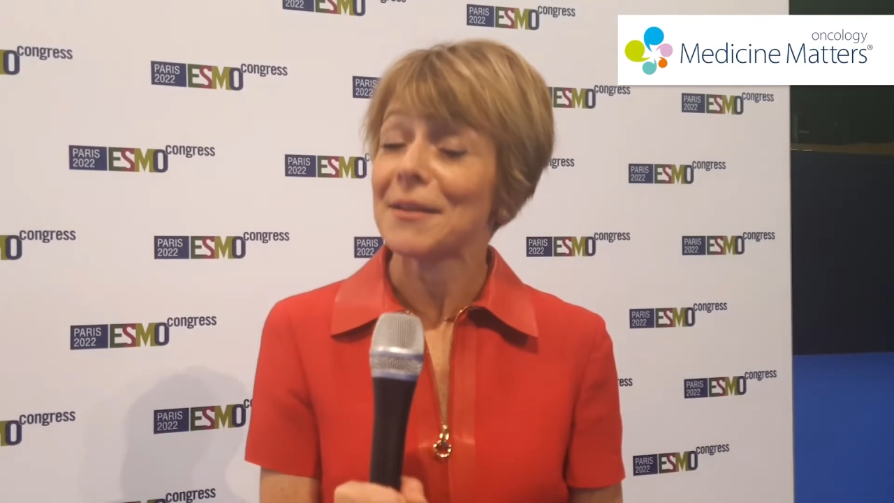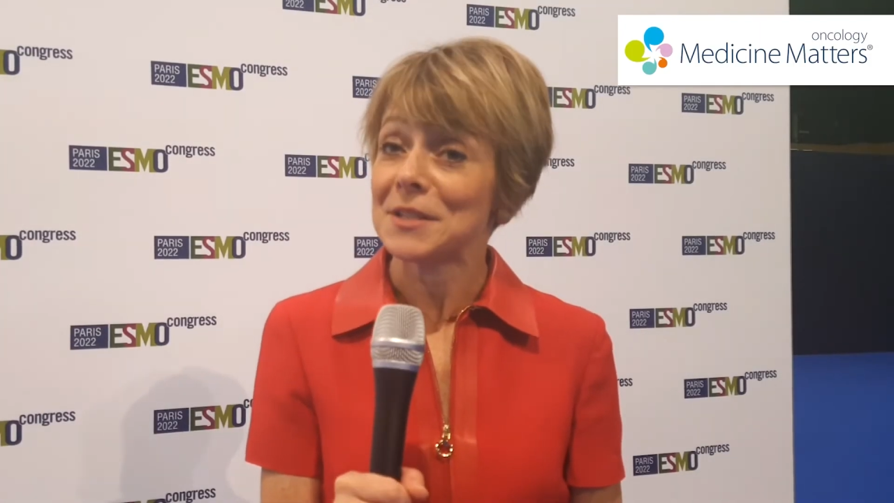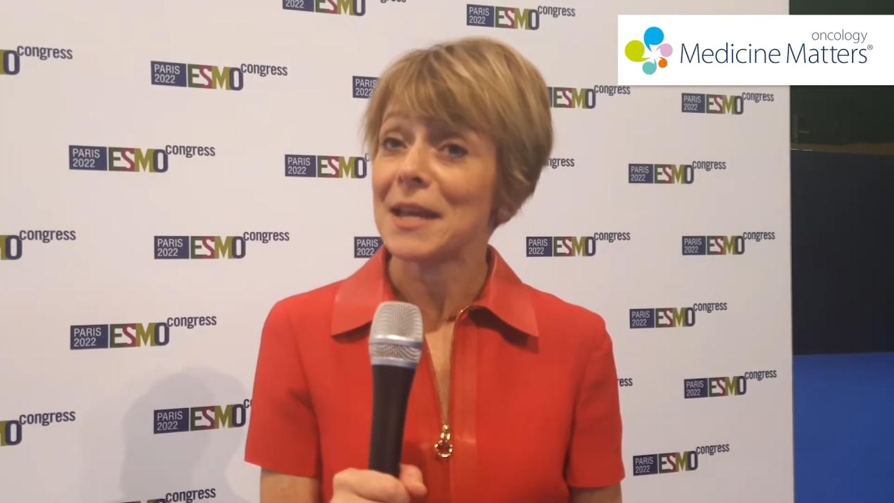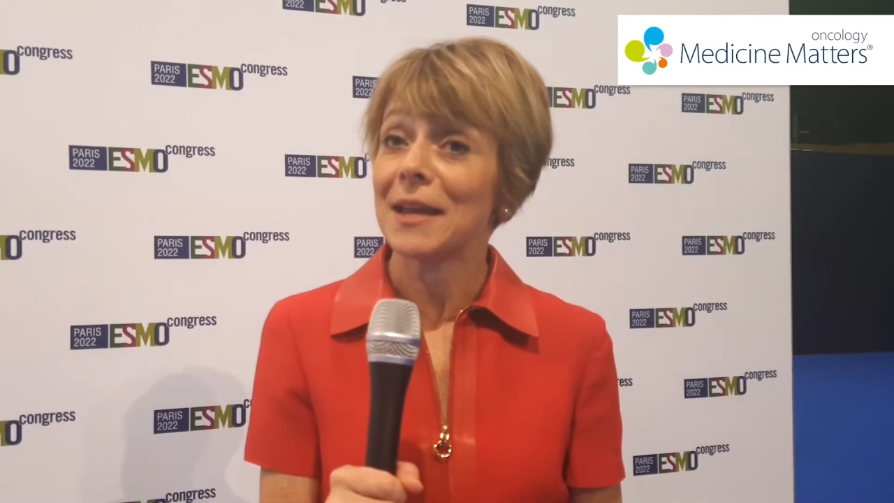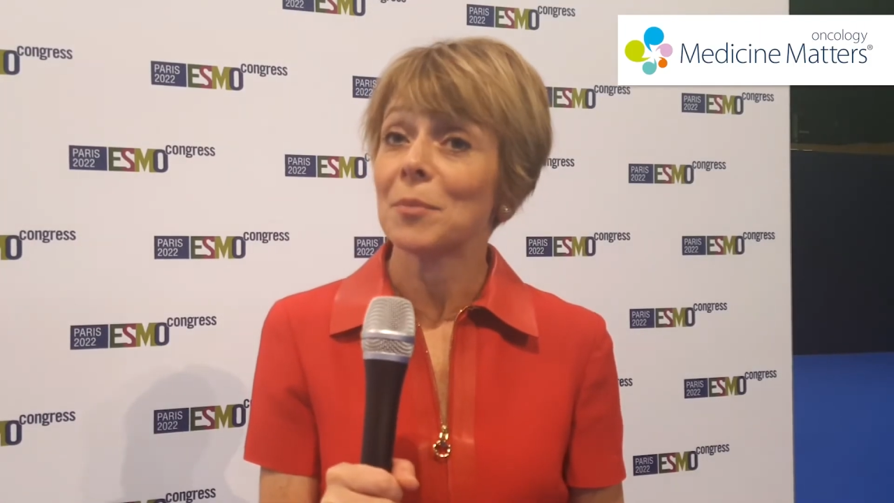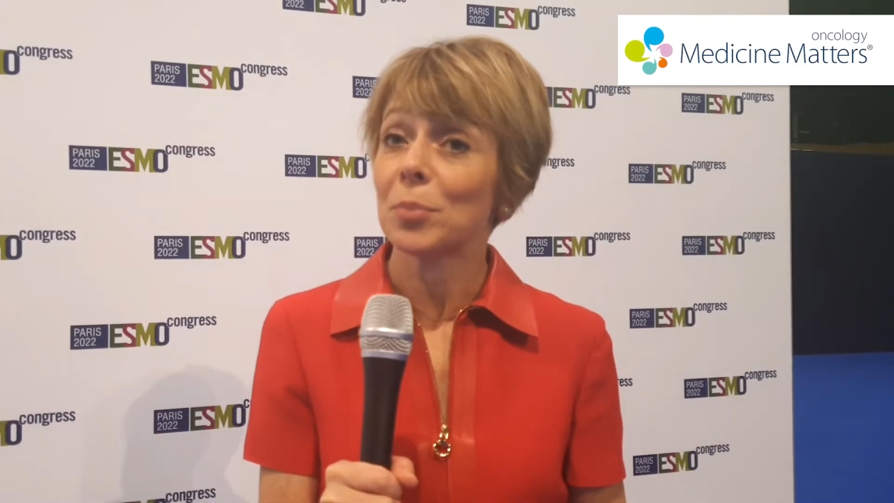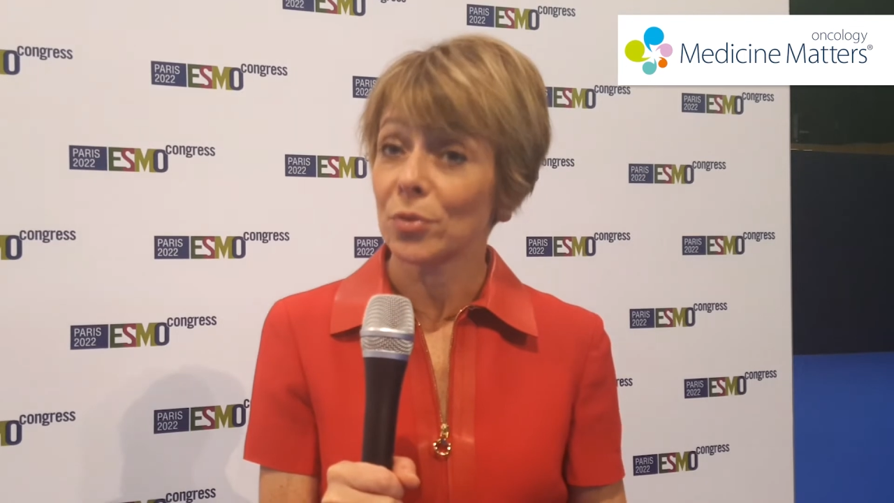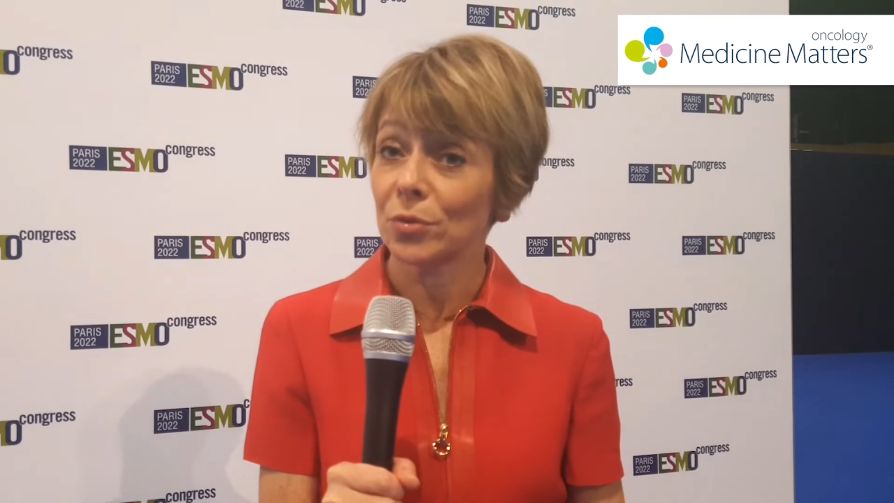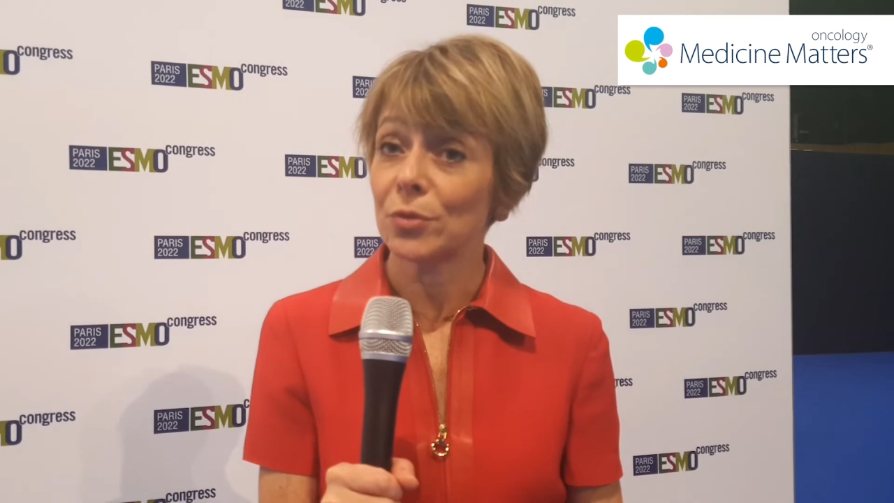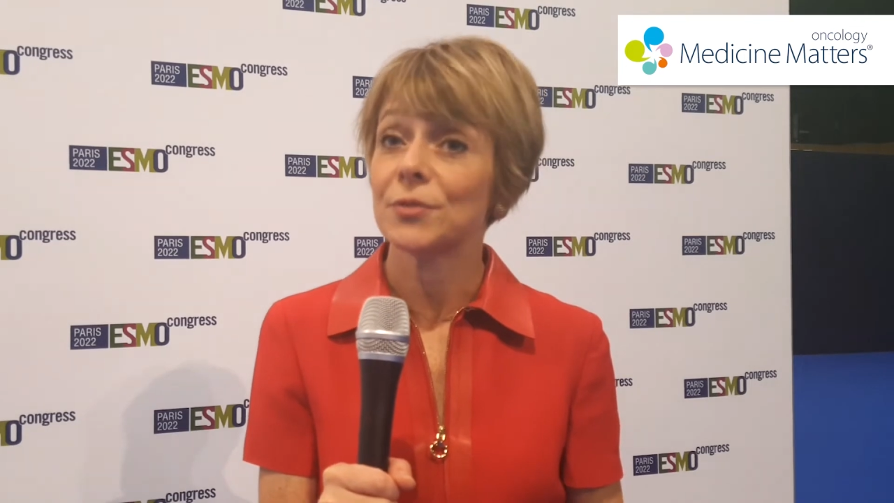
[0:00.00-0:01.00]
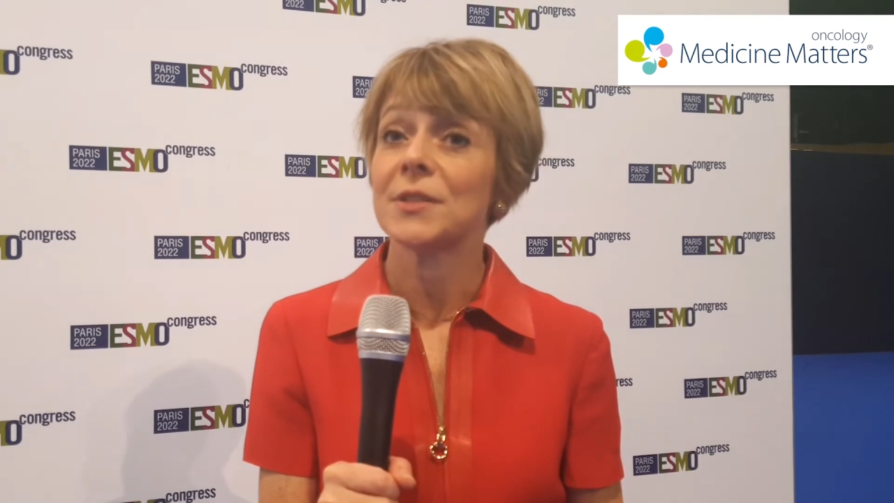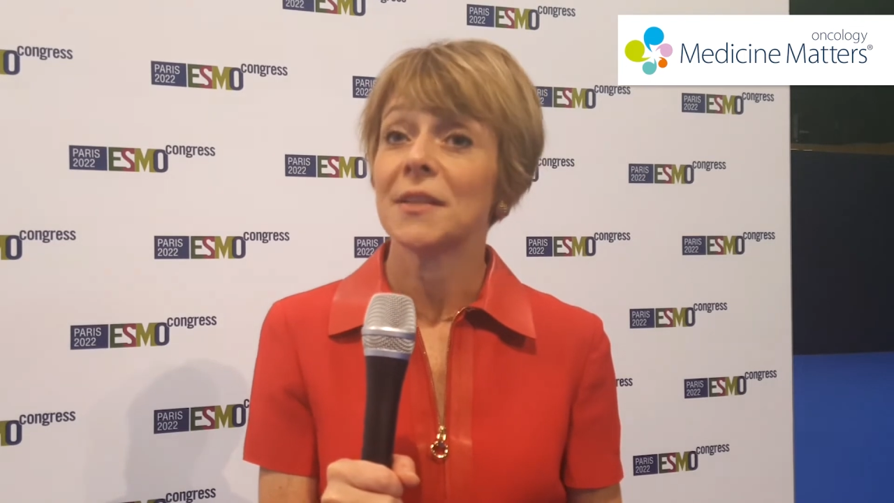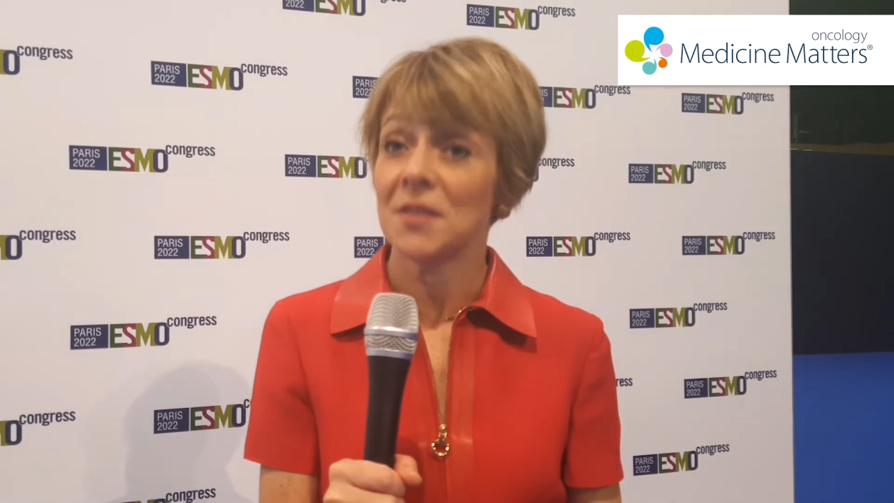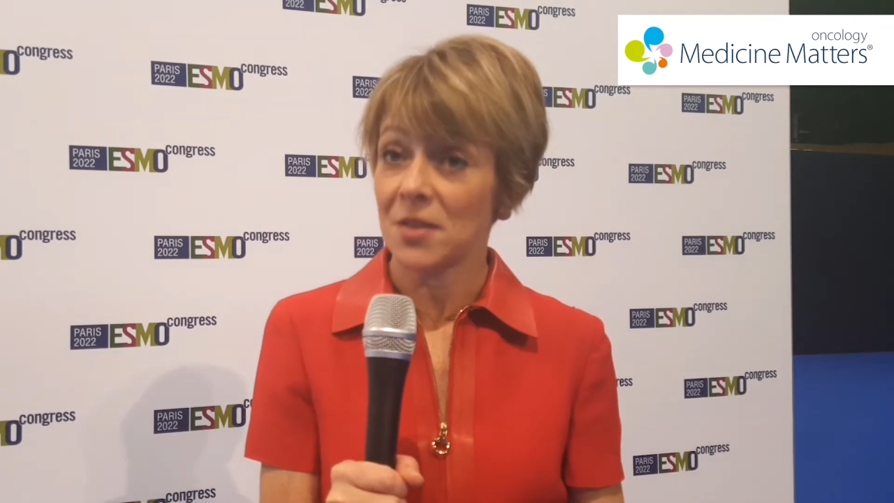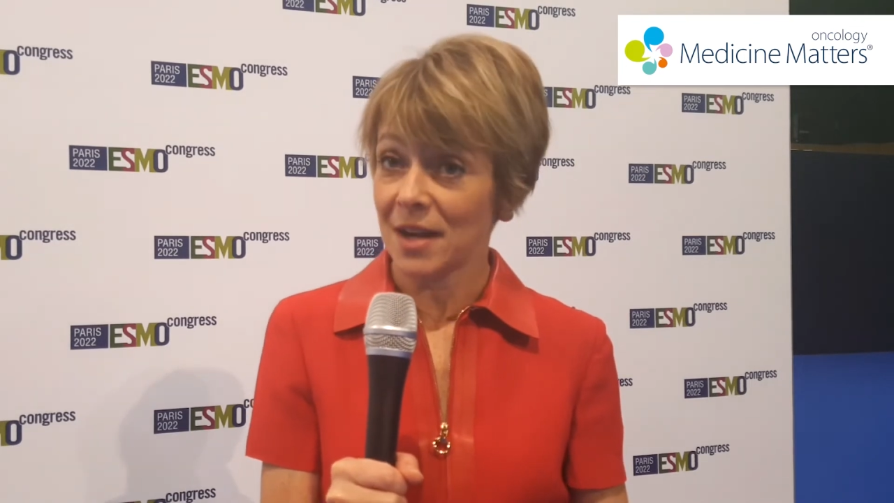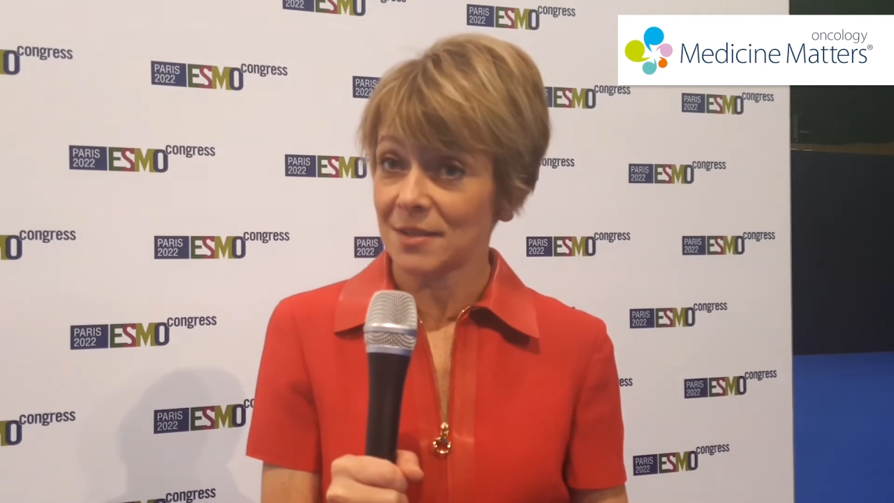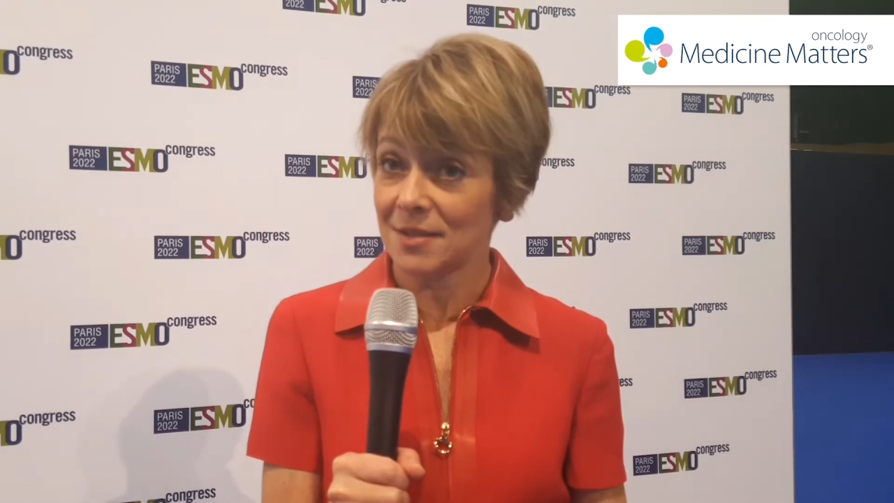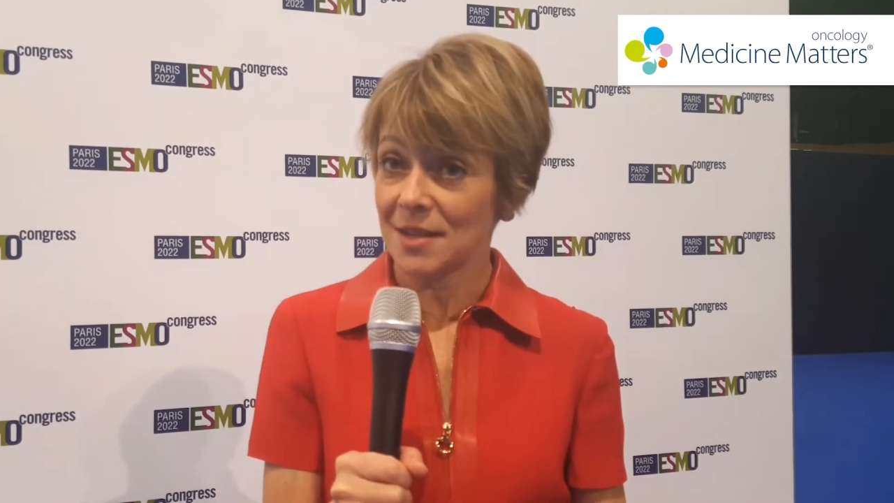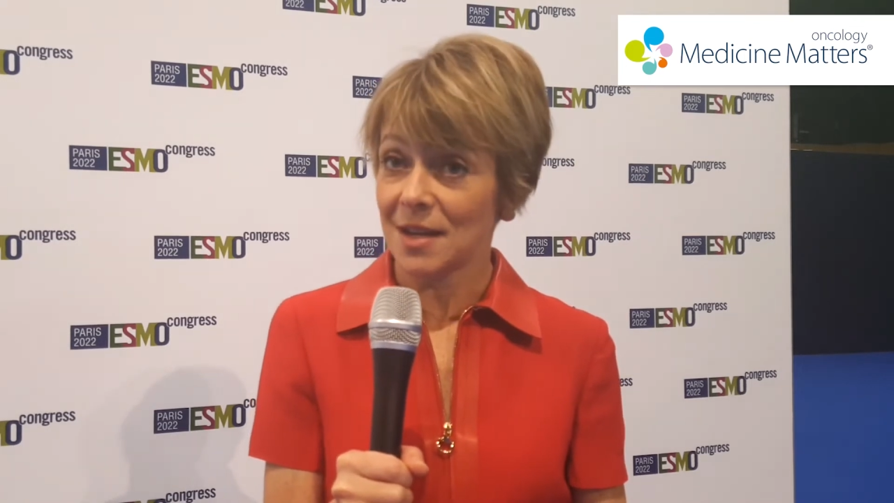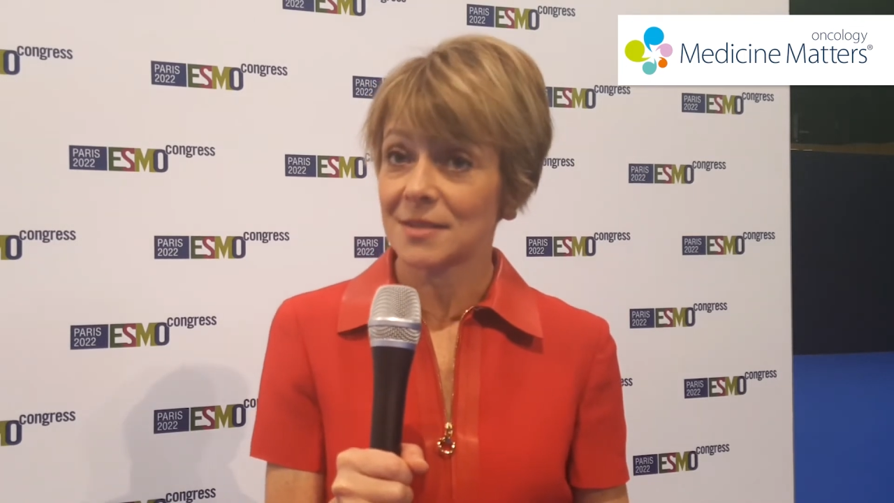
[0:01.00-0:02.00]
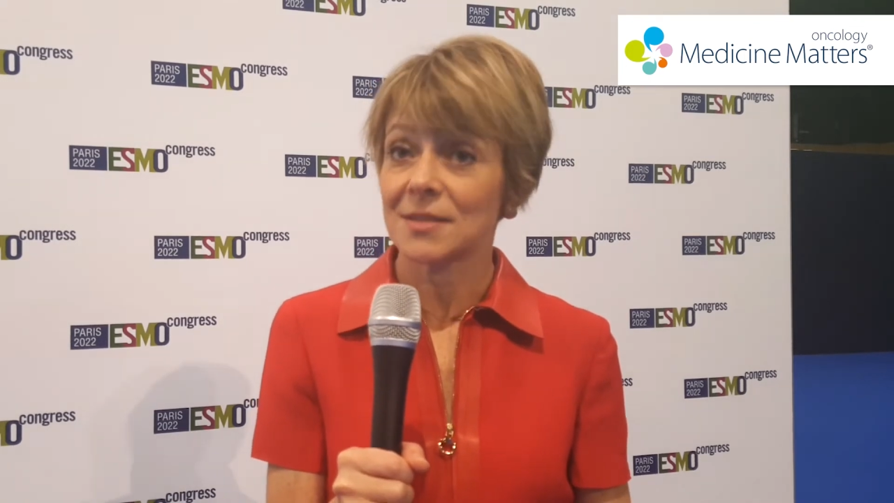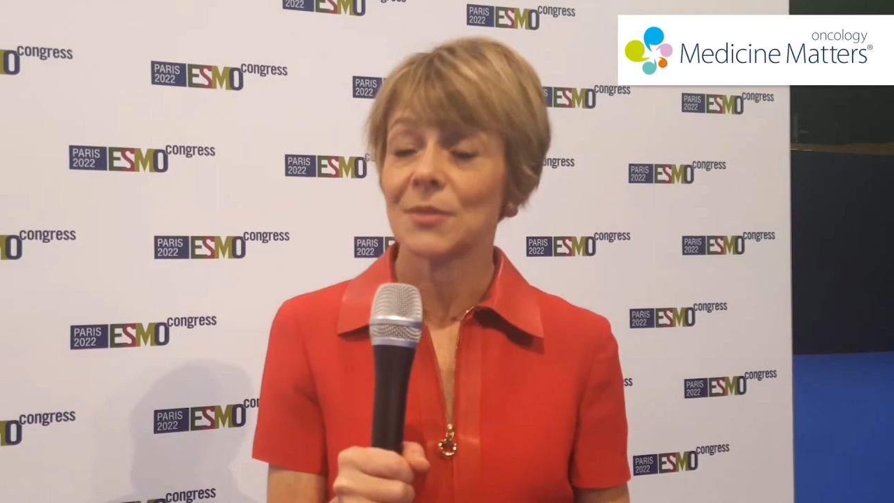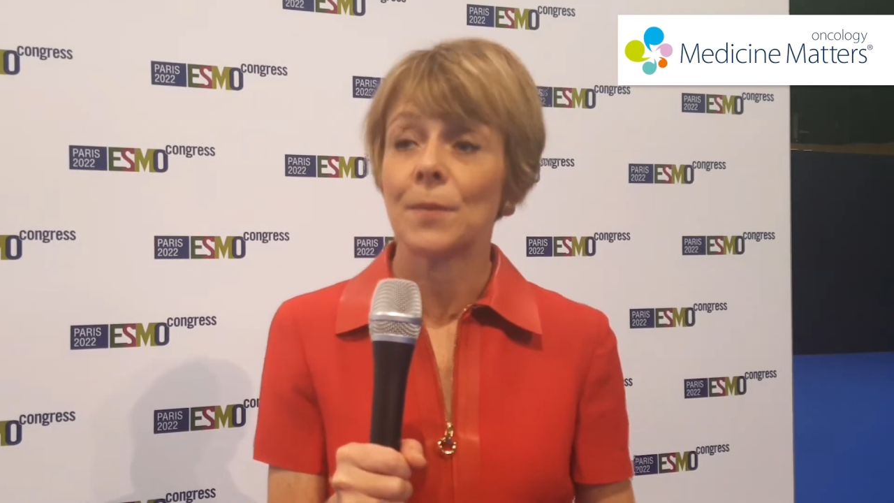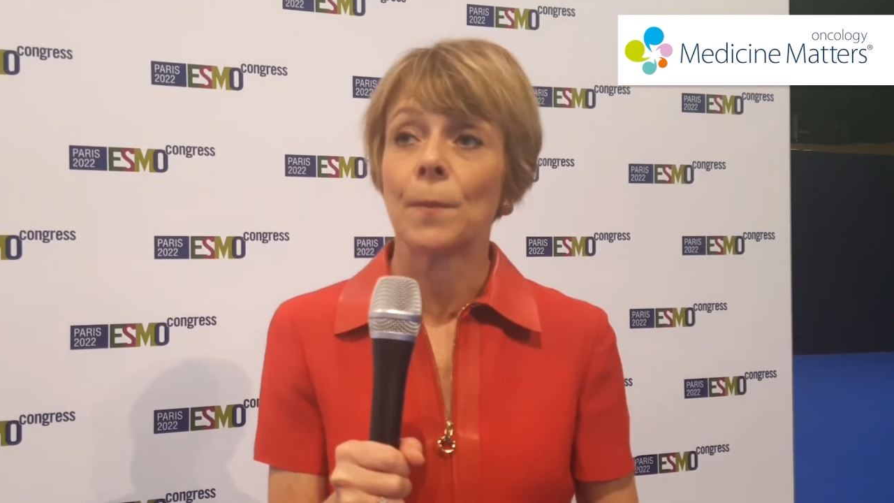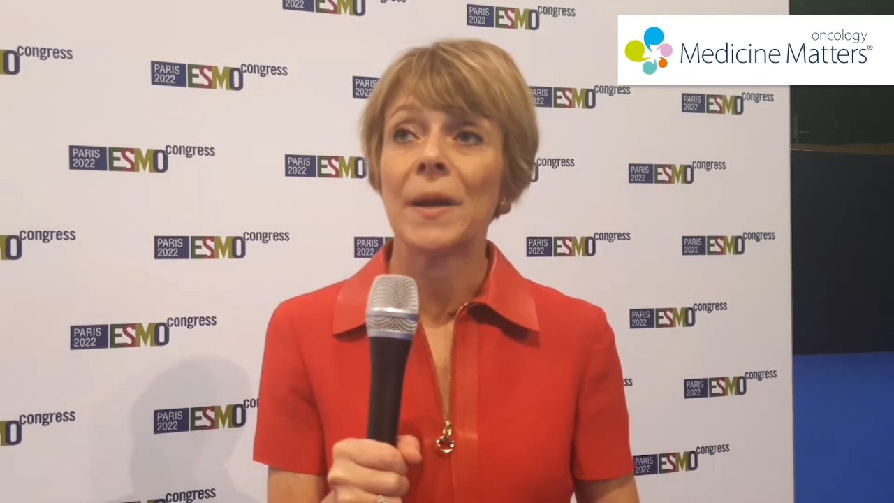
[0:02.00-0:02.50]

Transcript: FDA approved in the United States,